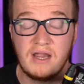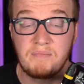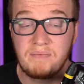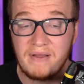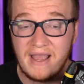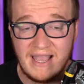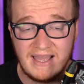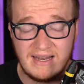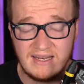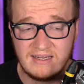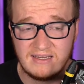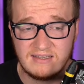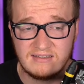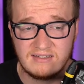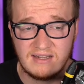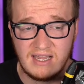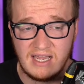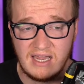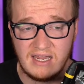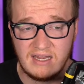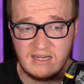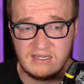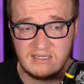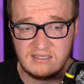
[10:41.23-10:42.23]
I panicked.
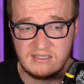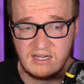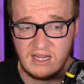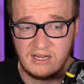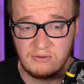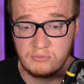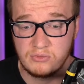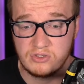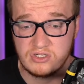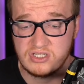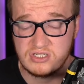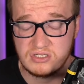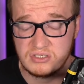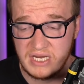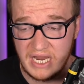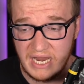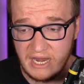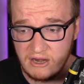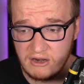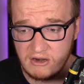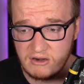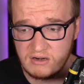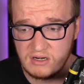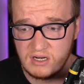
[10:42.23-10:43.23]
I was
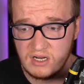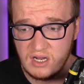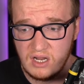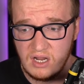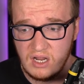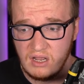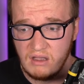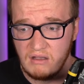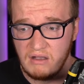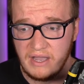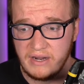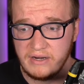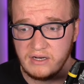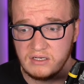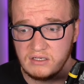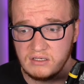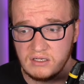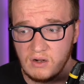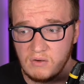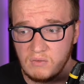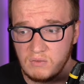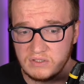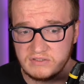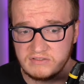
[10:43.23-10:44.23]
scared. I
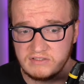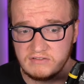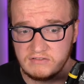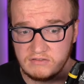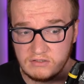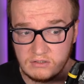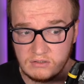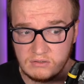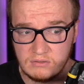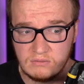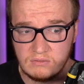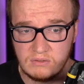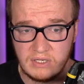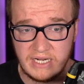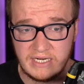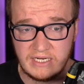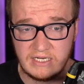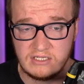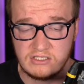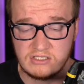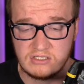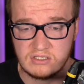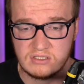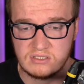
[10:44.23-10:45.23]
didn't know what to do.
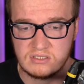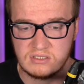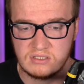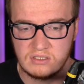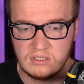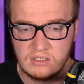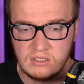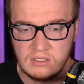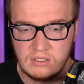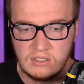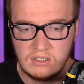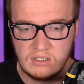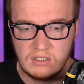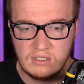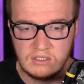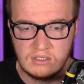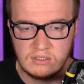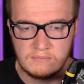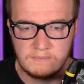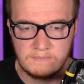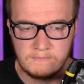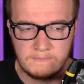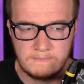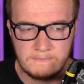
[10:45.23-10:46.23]
And
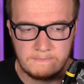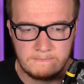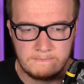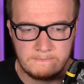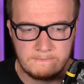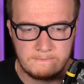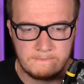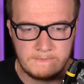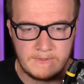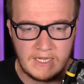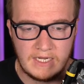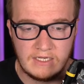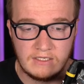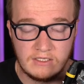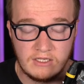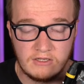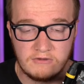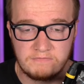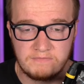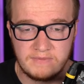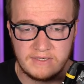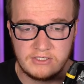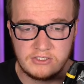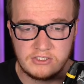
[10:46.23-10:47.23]
I
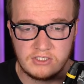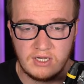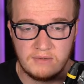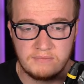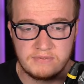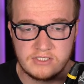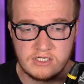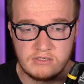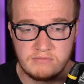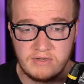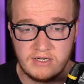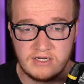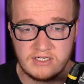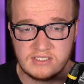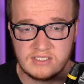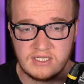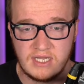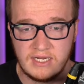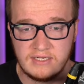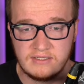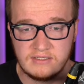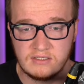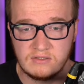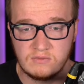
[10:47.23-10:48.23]
love my job so much
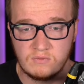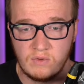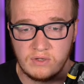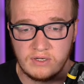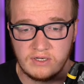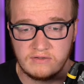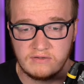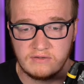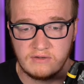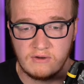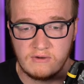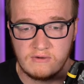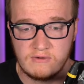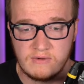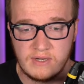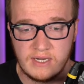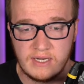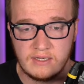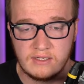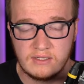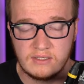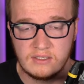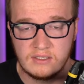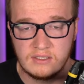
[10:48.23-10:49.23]
that I didn't want it to go
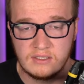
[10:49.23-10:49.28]
away.